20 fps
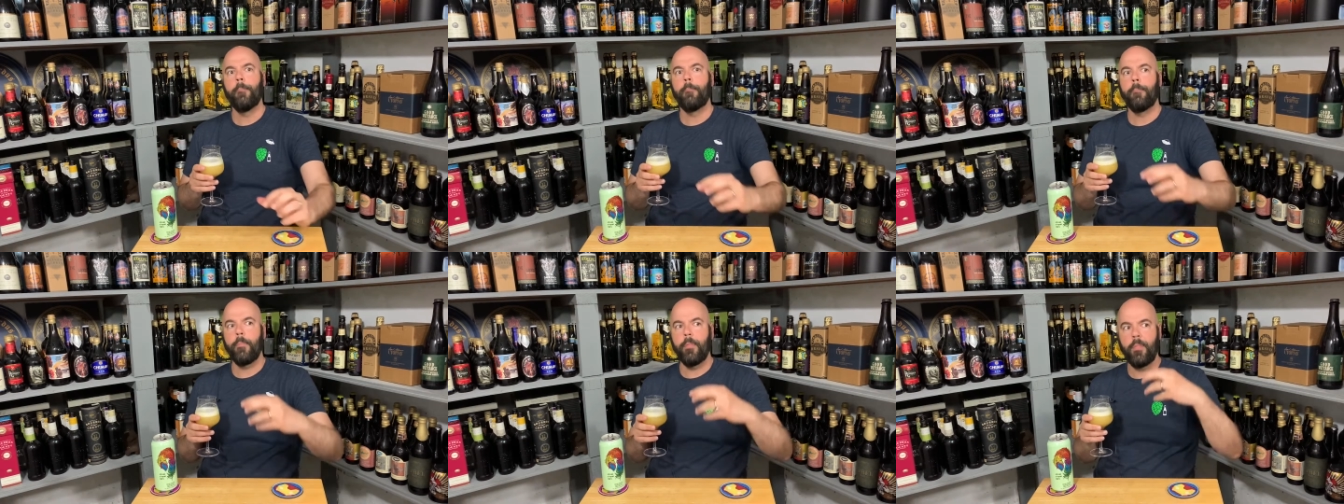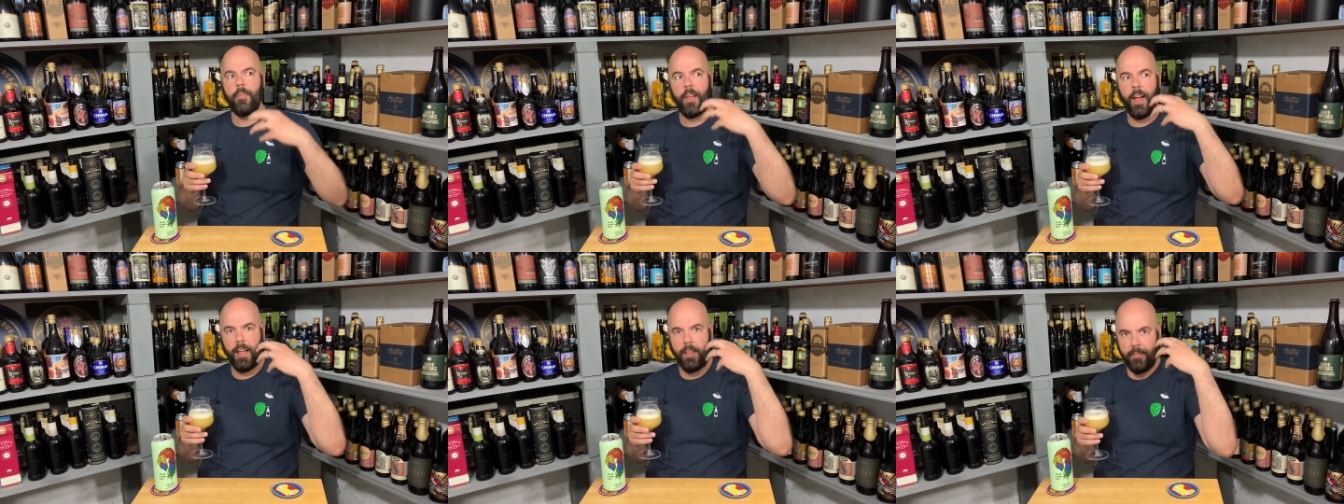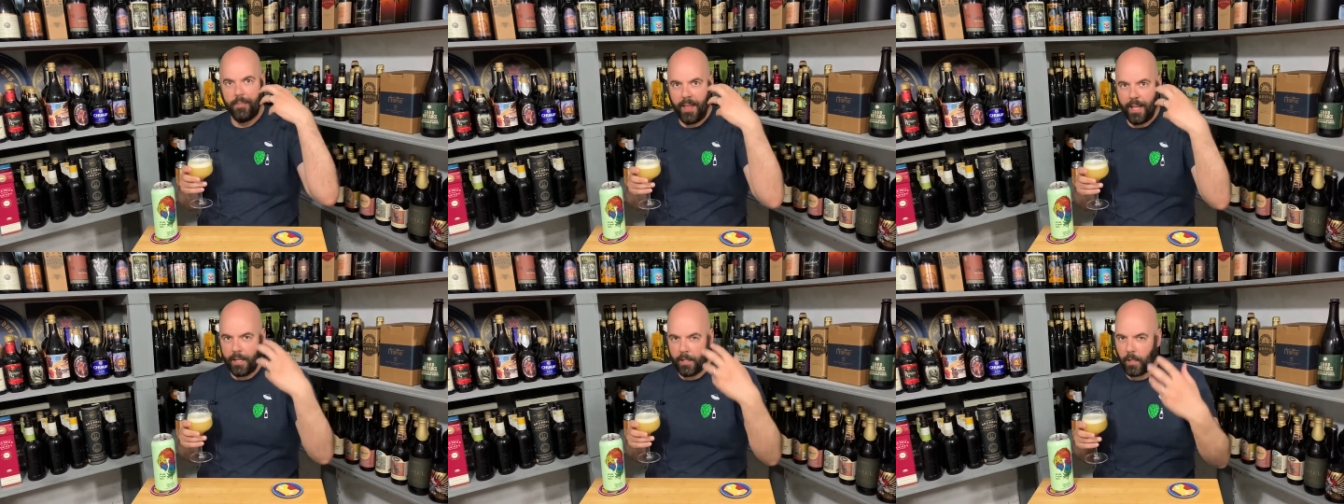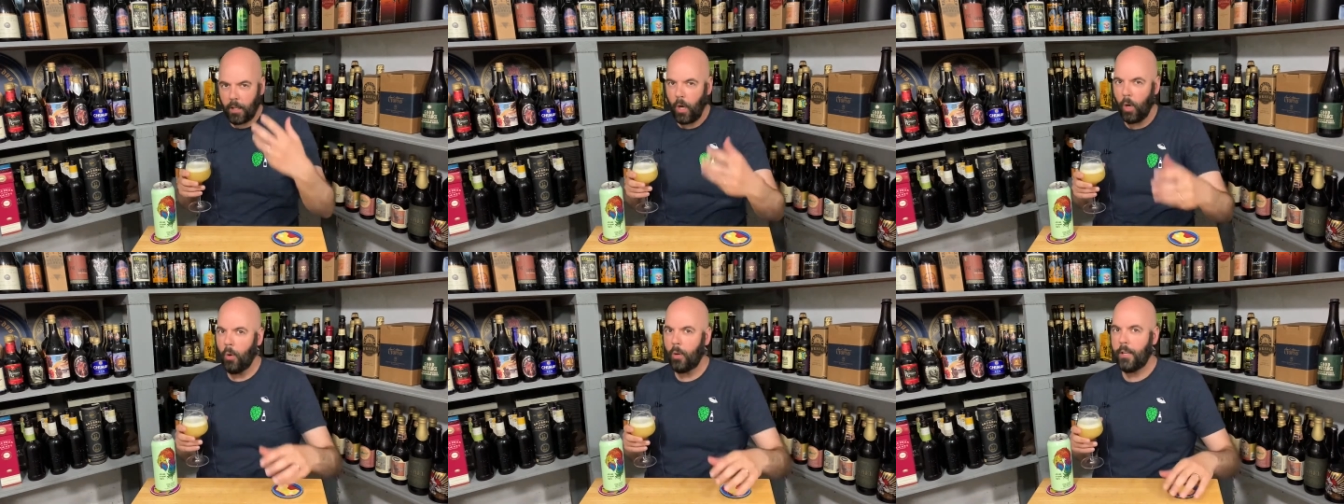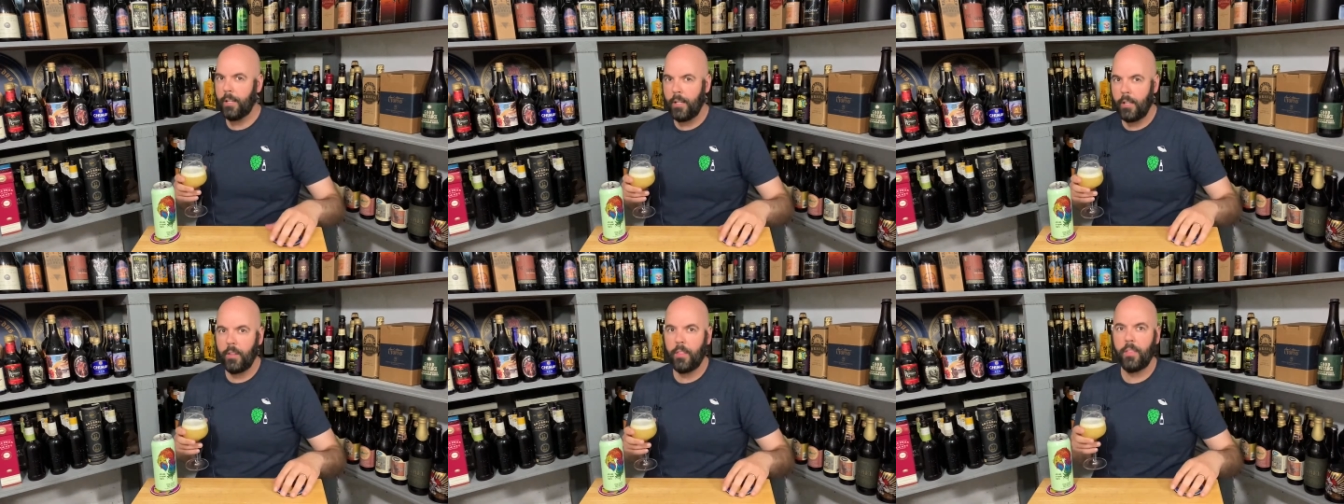Then that
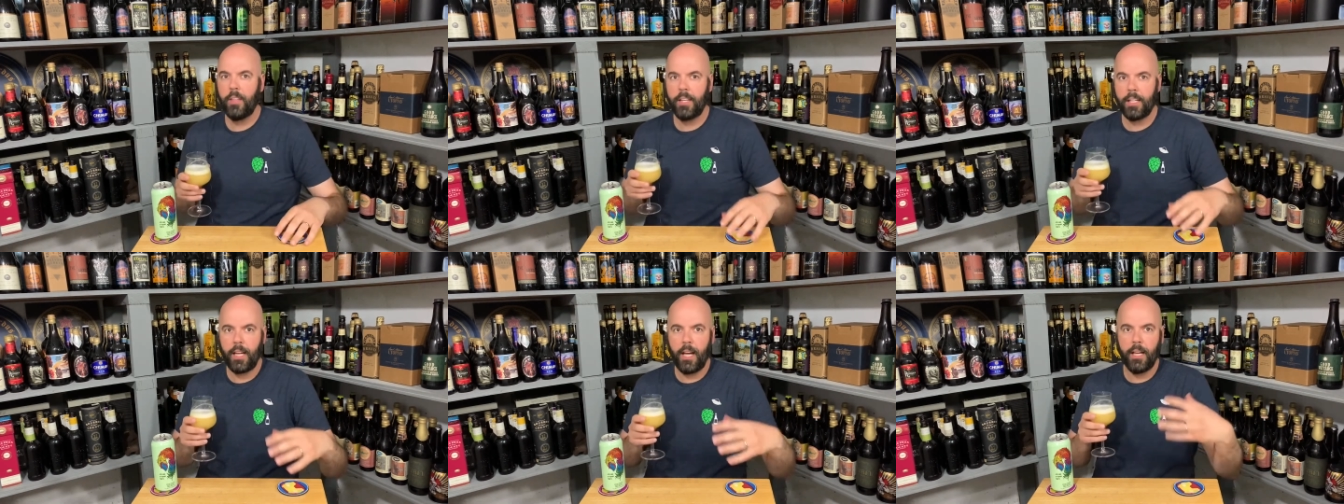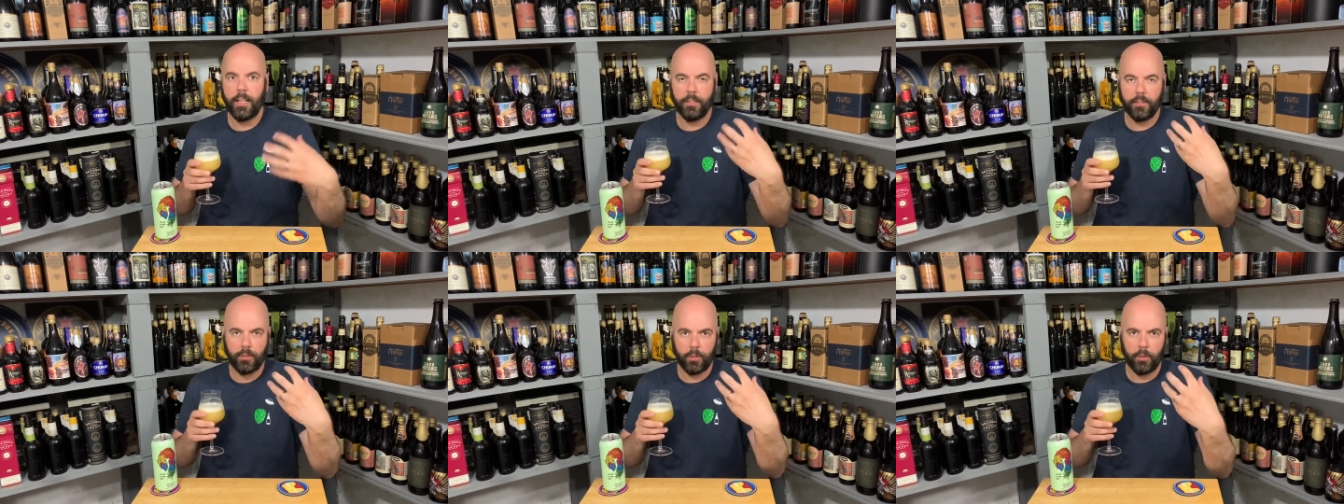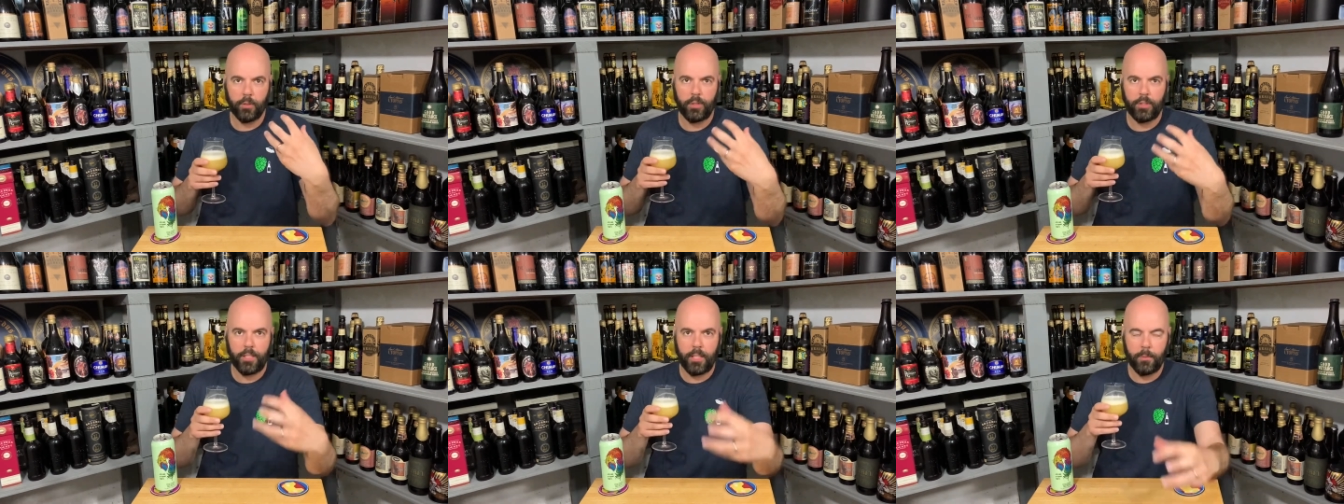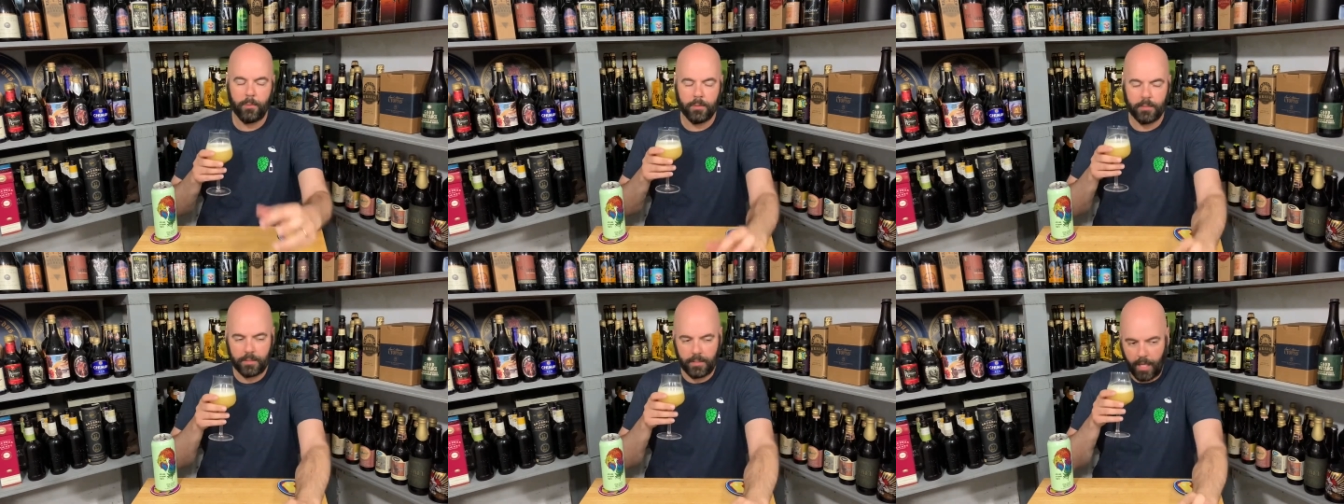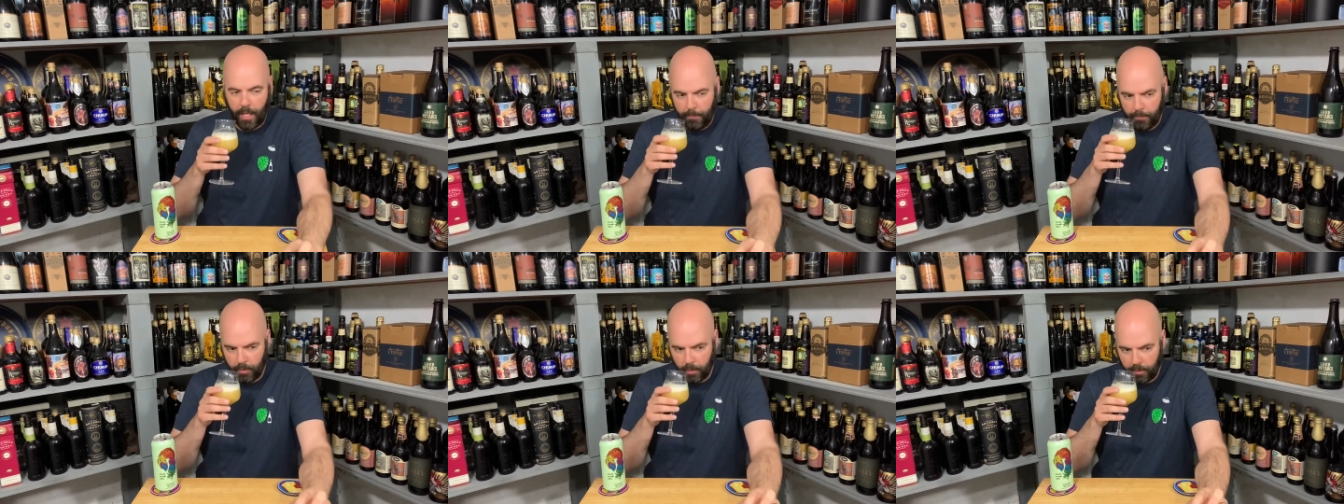coconut thing I associate with
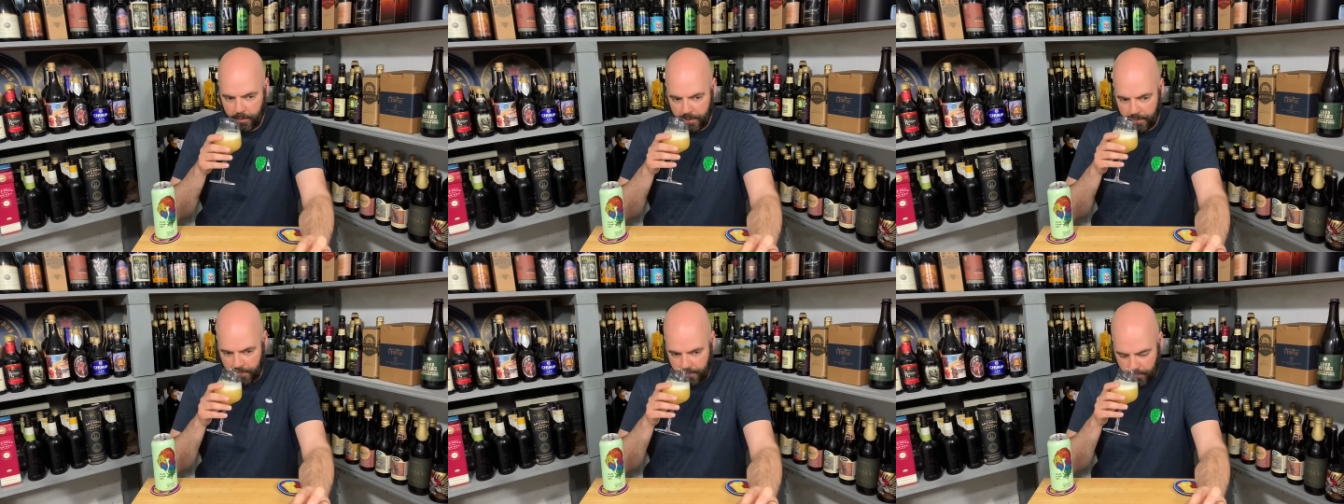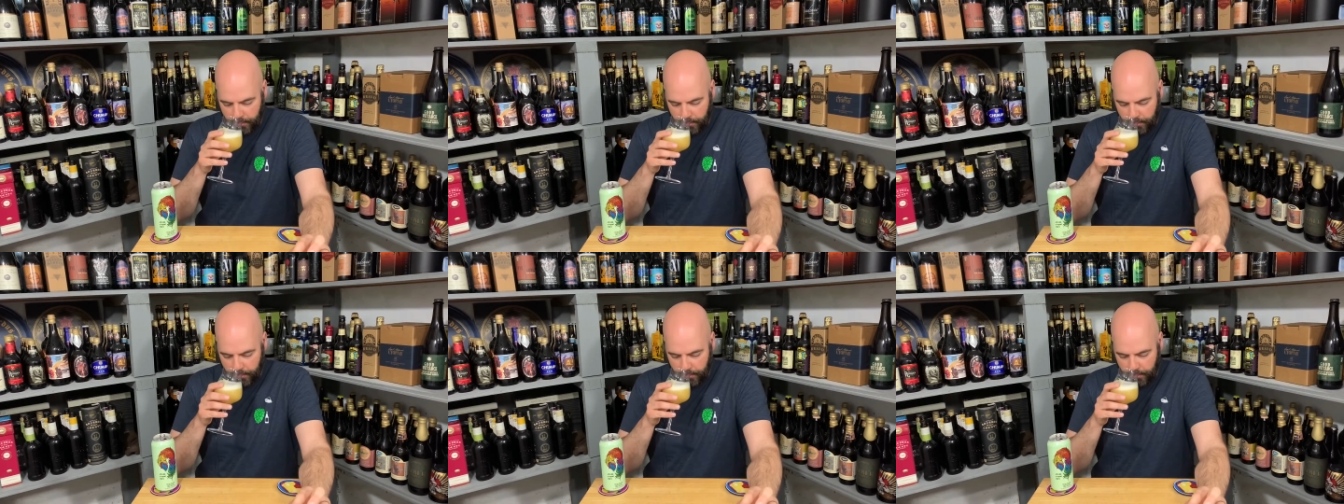Sabro kicks